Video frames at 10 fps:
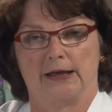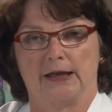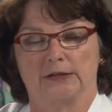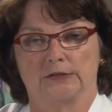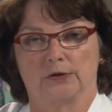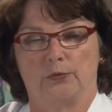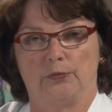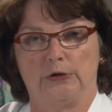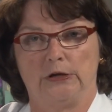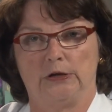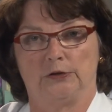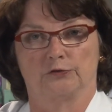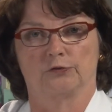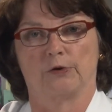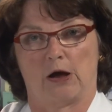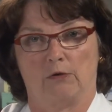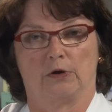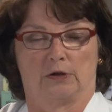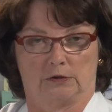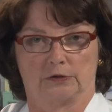And so we drew out
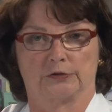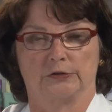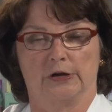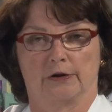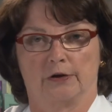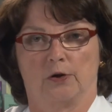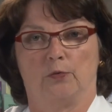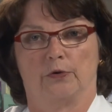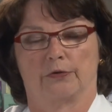a little scenario with